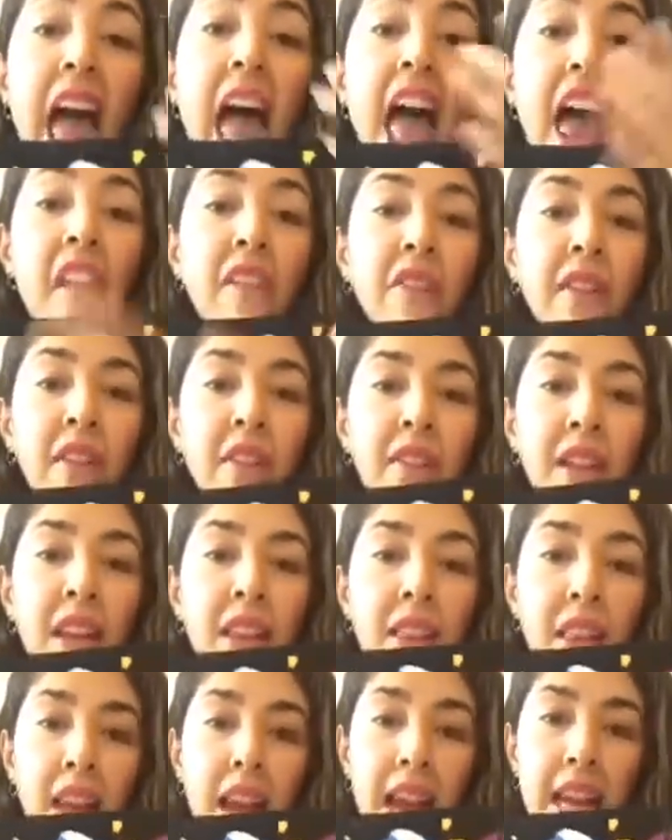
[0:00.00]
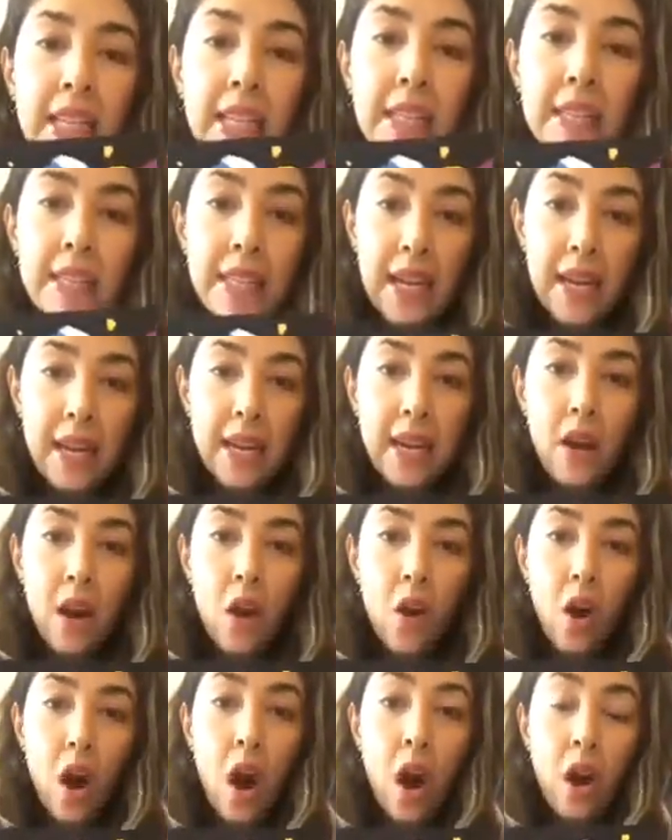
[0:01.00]
everything that I did
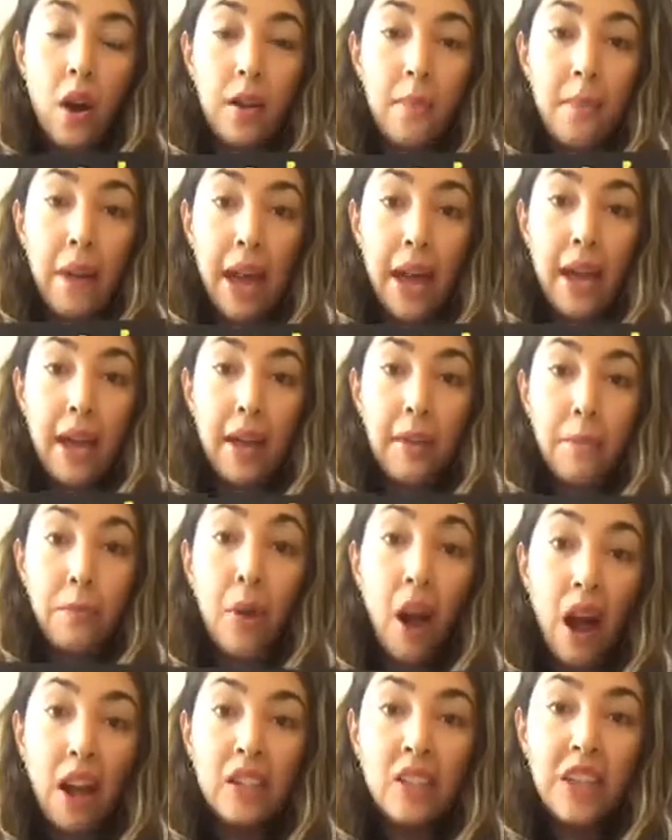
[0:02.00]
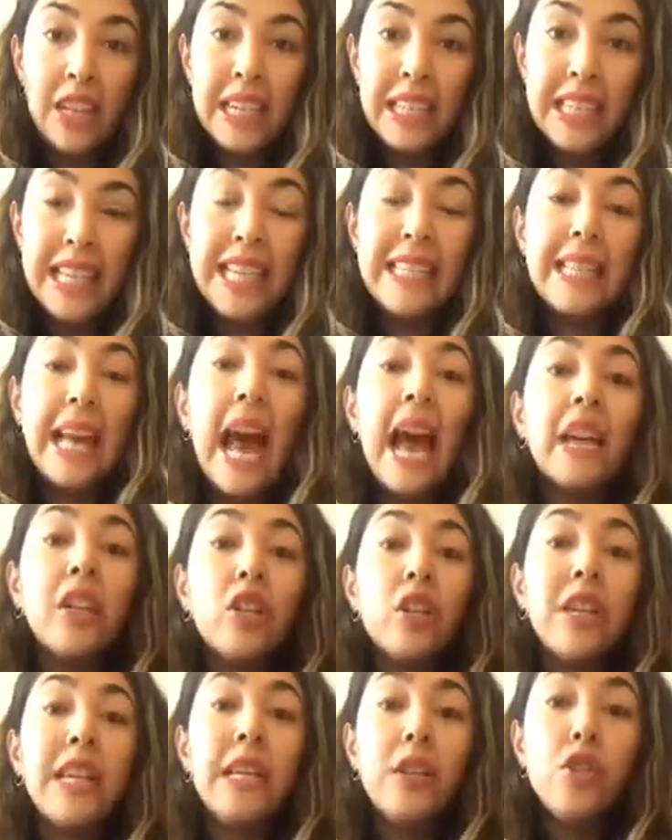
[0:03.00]
on my project is
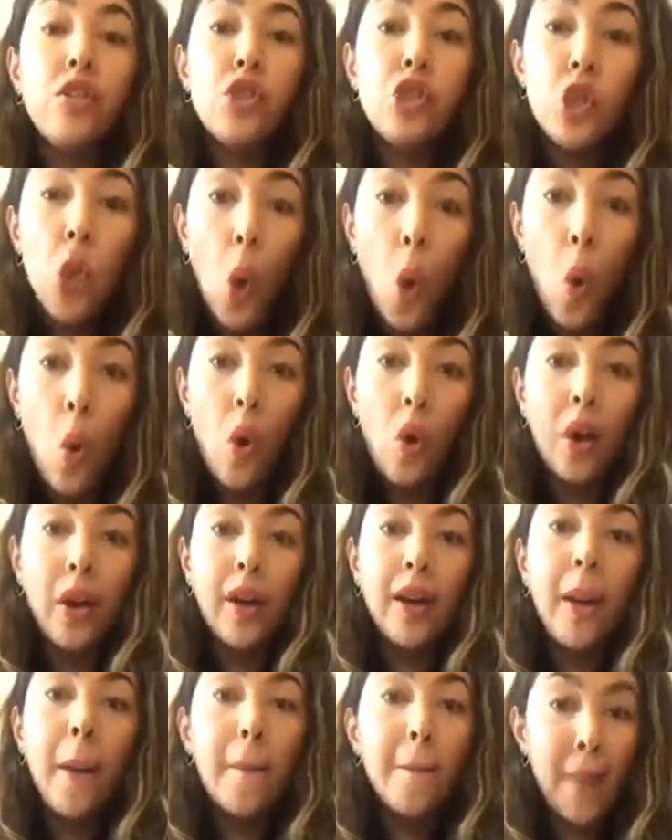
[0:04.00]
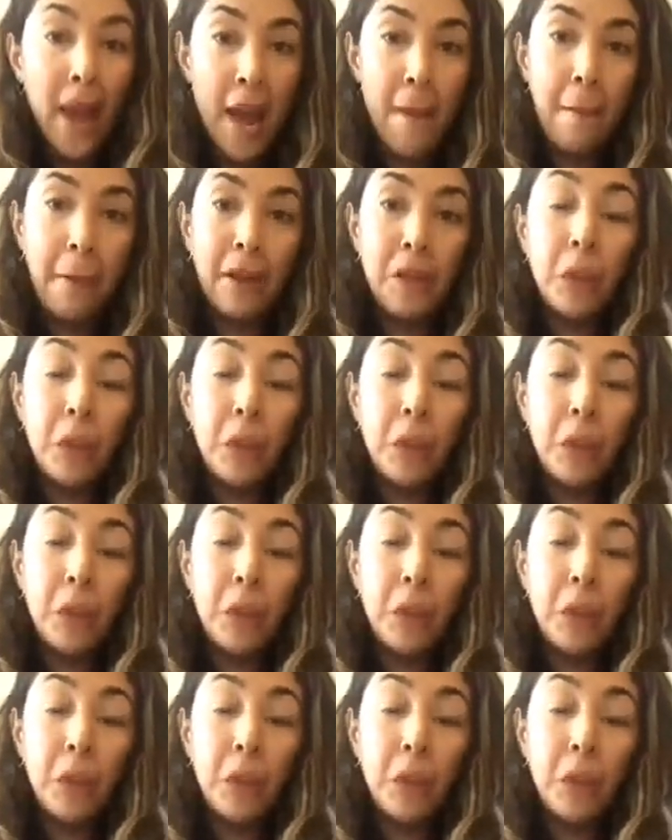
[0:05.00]
actually torn paper.